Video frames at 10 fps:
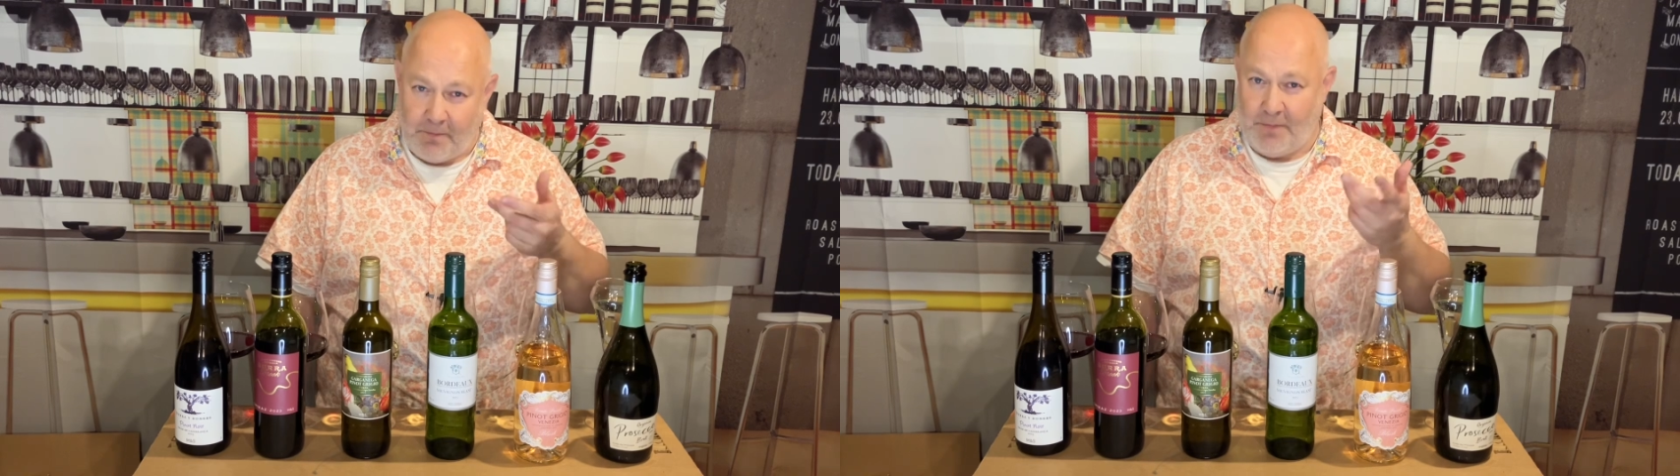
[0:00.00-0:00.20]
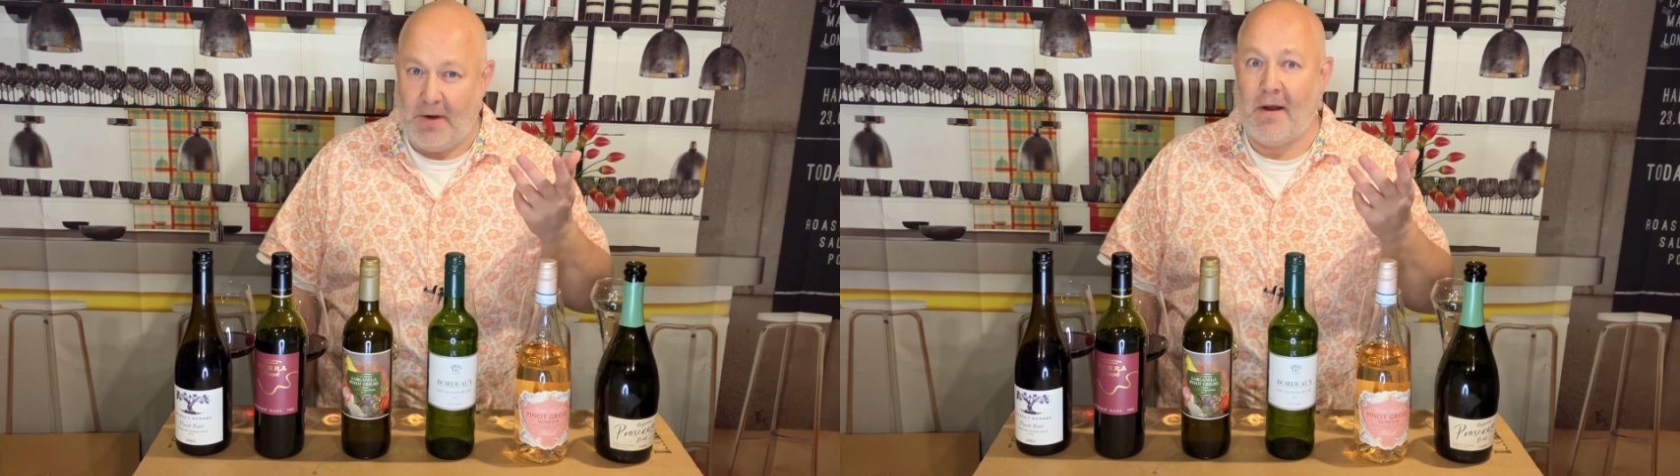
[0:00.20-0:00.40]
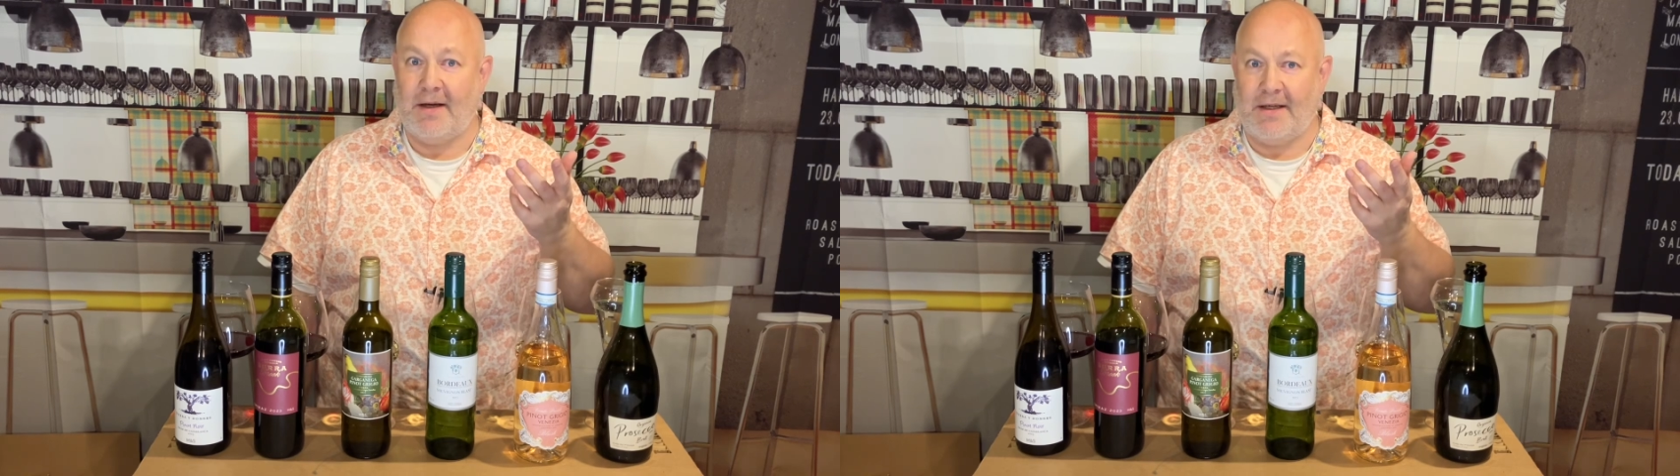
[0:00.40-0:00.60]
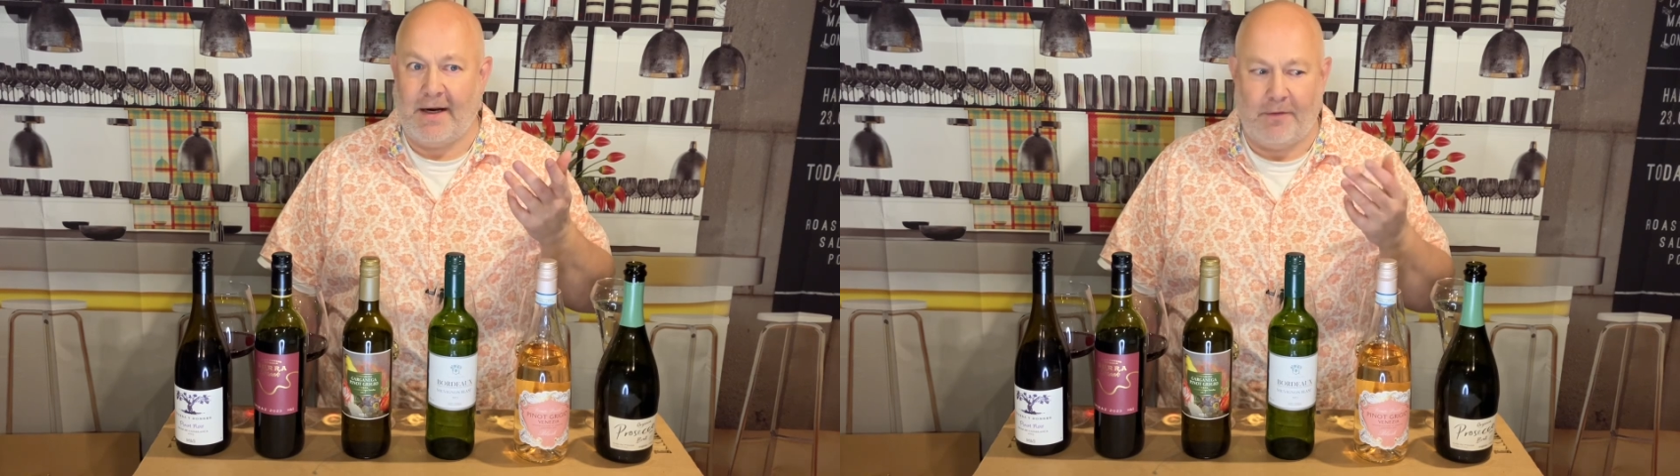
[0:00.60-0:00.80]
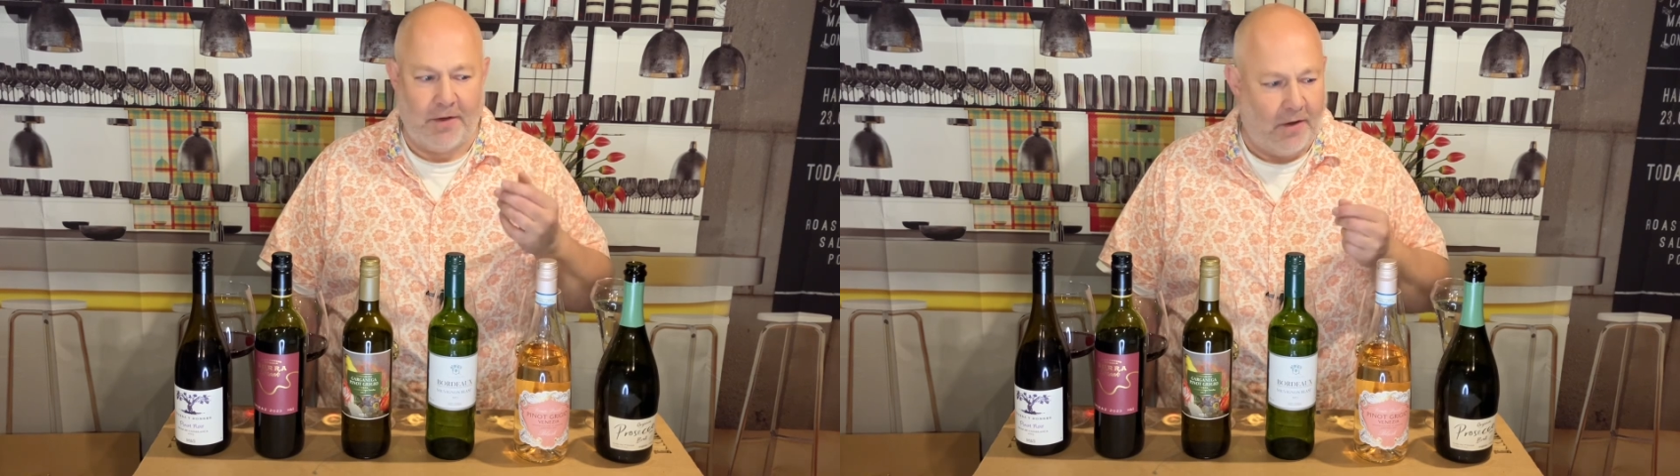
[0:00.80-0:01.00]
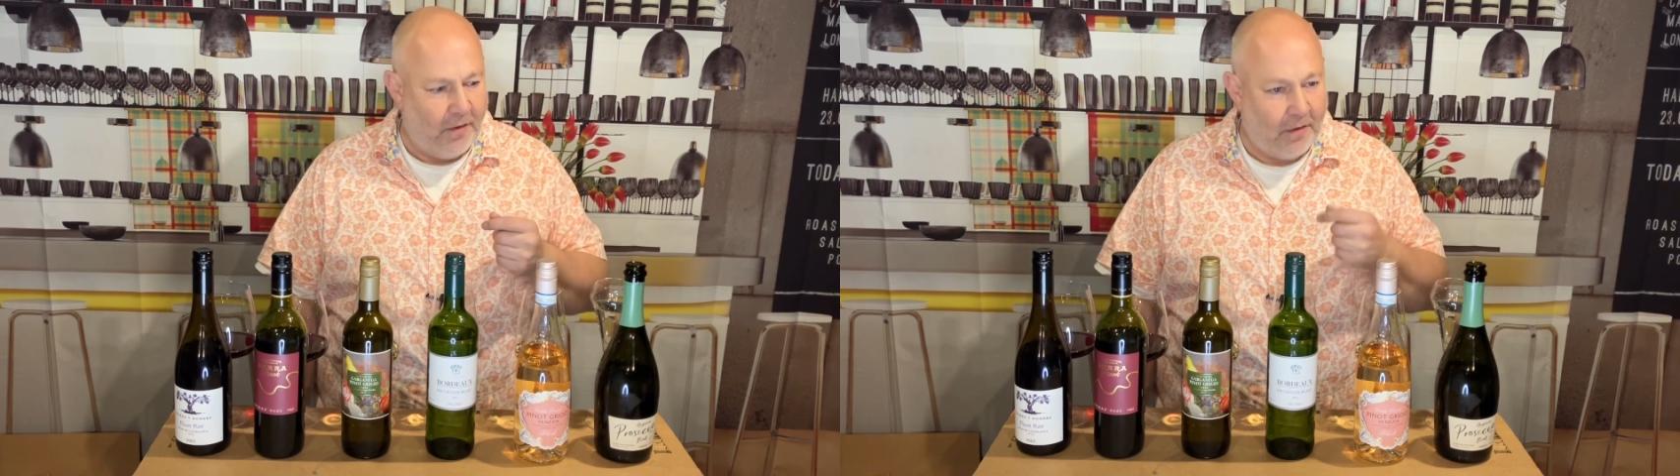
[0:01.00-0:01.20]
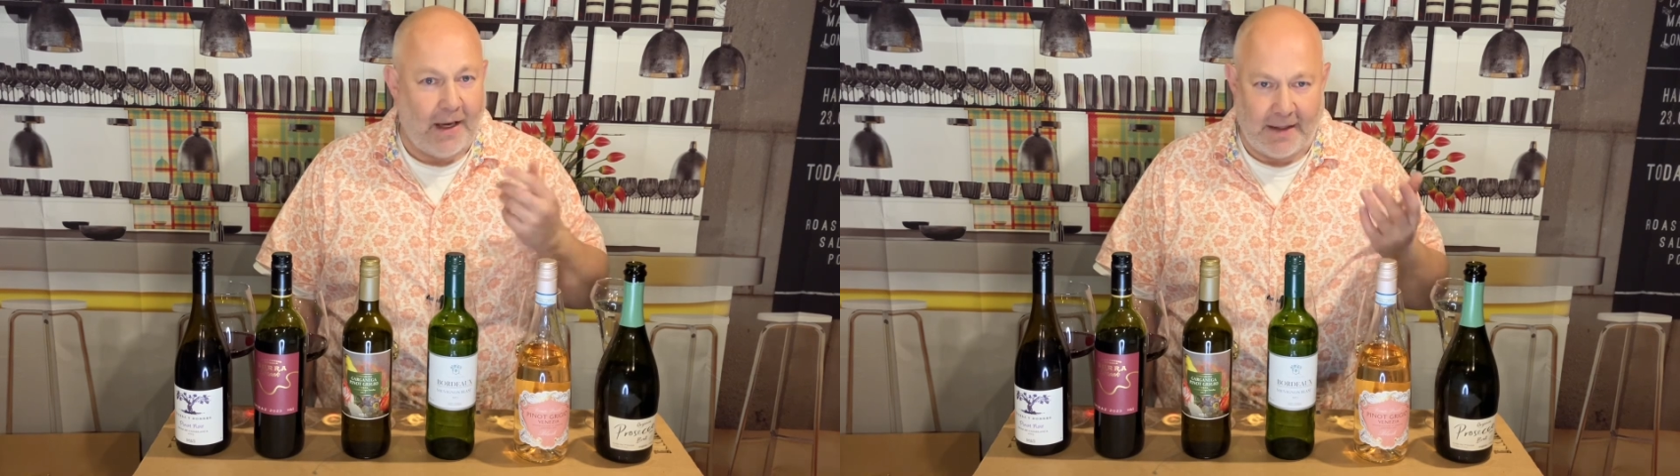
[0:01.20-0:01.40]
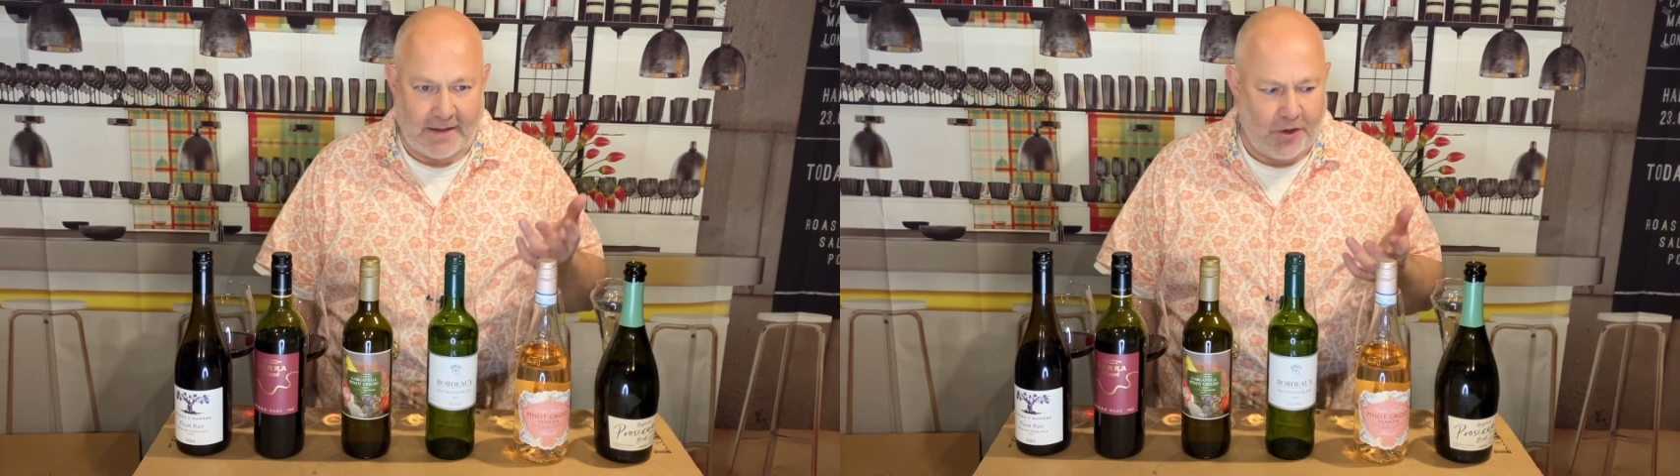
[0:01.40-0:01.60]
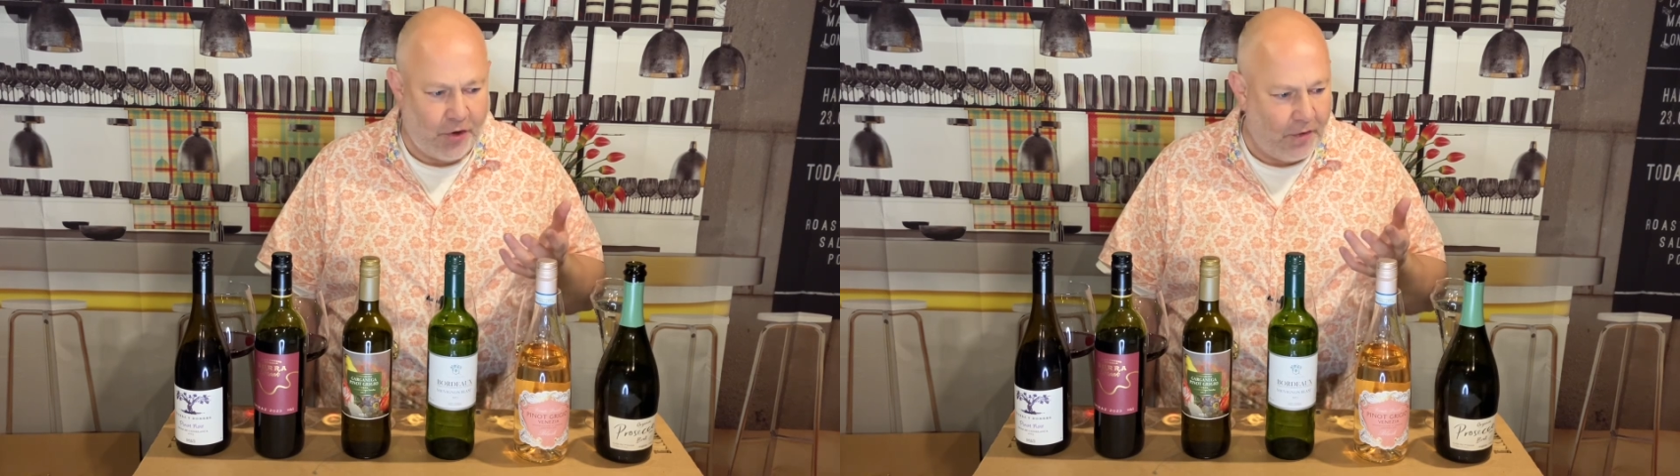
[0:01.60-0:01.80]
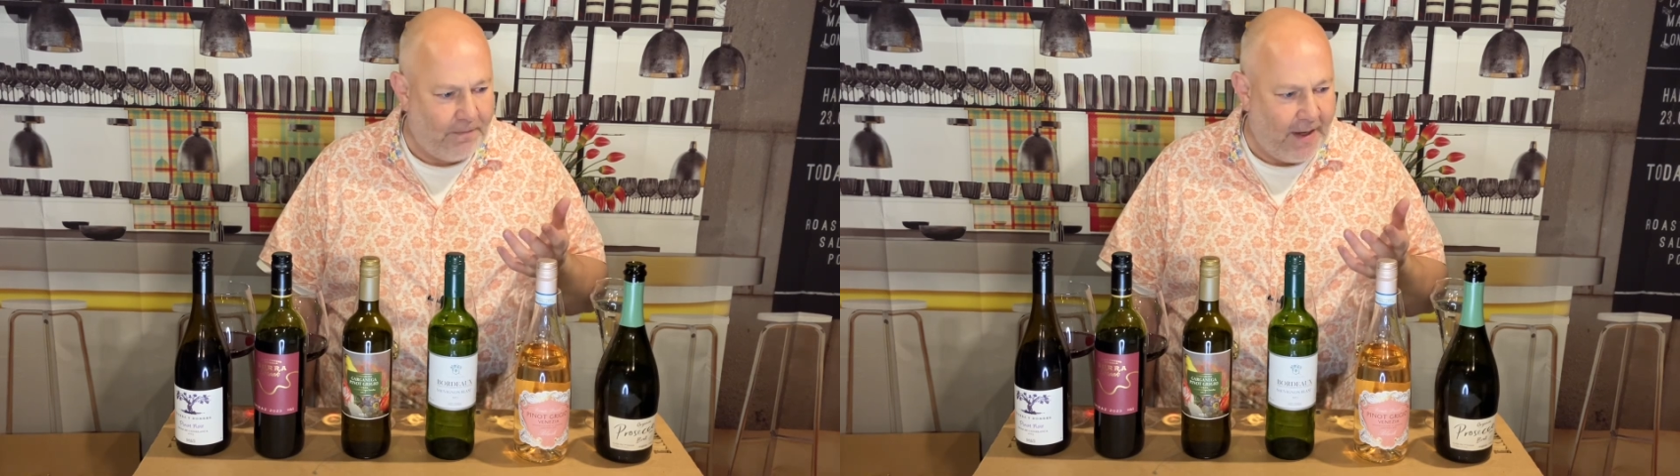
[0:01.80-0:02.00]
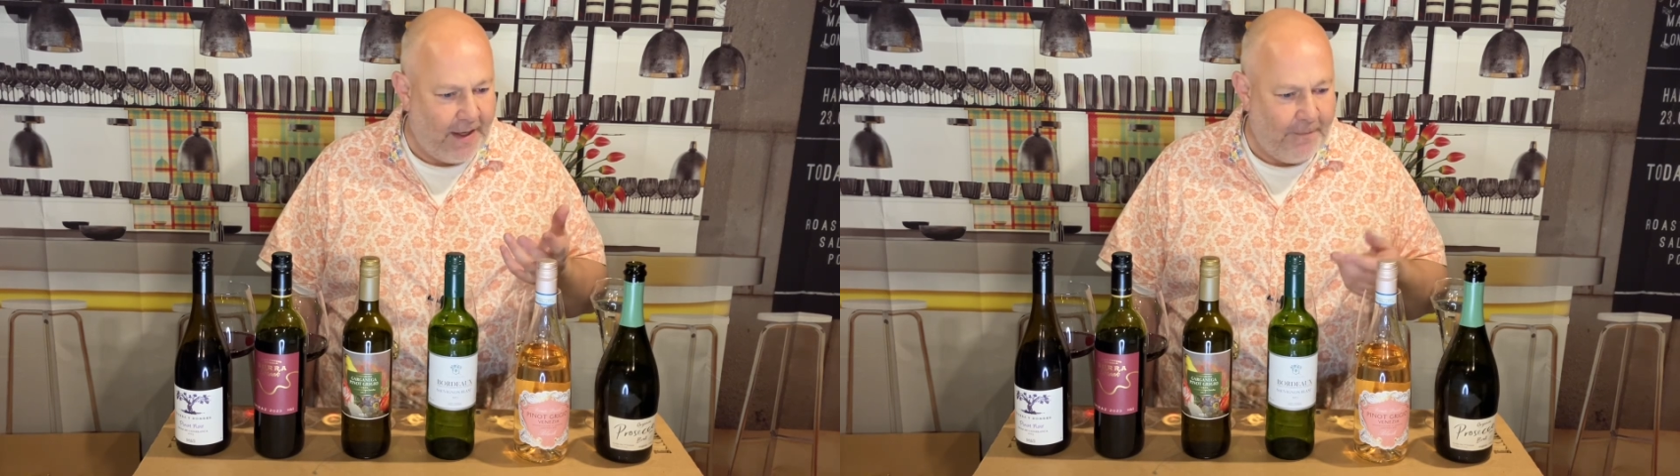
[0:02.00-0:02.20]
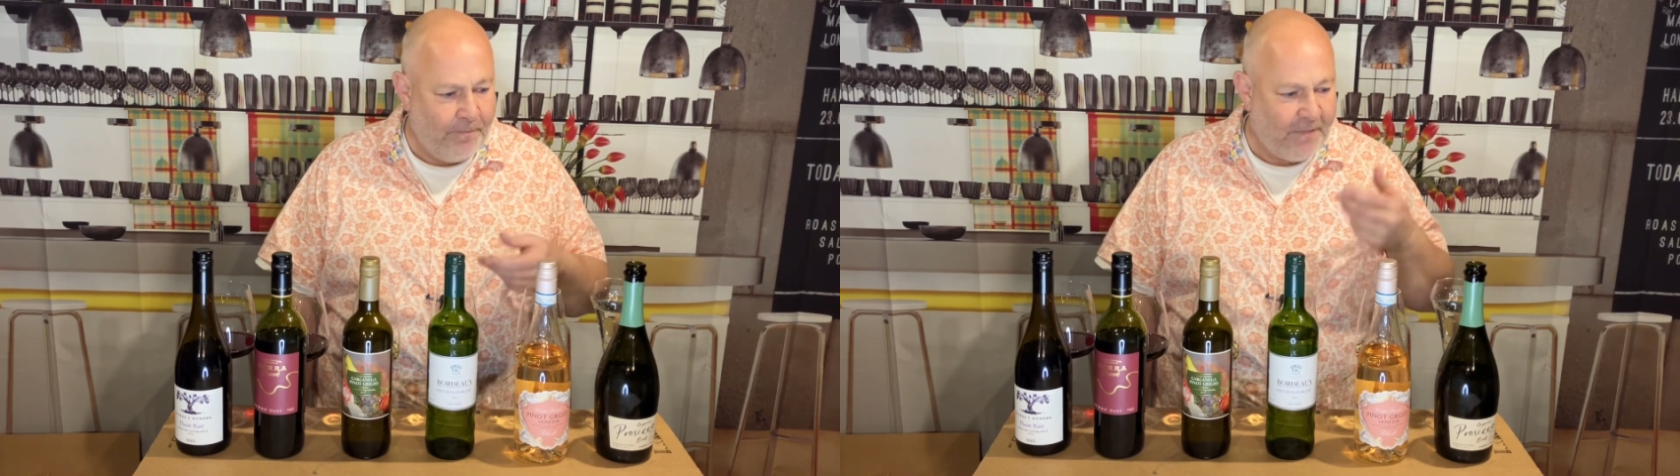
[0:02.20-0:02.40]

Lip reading: light in alcohol as it should be.